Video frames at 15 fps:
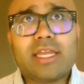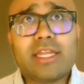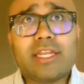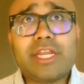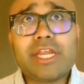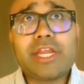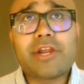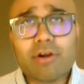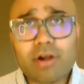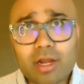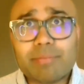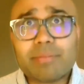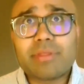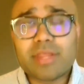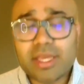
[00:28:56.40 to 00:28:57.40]

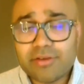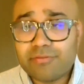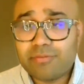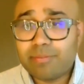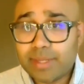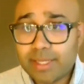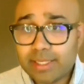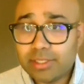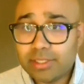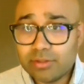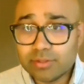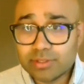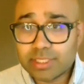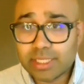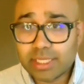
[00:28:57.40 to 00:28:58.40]
Europe, they've been
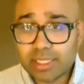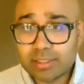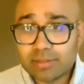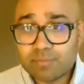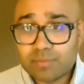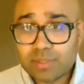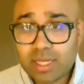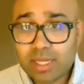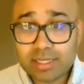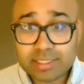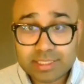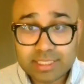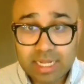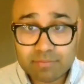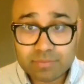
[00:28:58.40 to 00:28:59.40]
using
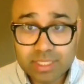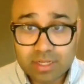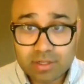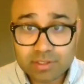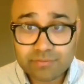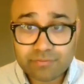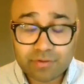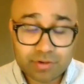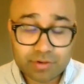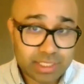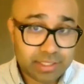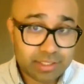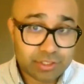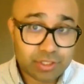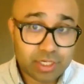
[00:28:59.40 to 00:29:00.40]
stem cells for,
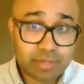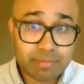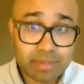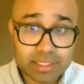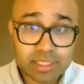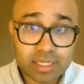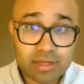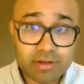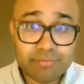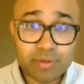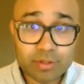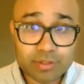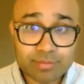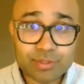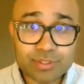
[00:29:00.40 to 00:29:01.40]
say, the treatment of
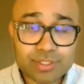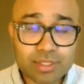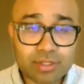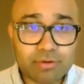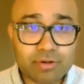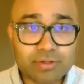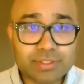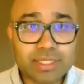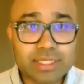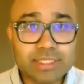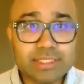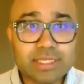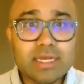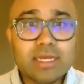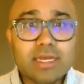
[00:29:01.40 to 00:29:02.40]
multiple
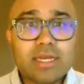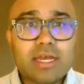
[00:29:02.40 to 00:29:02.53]
sclerosis,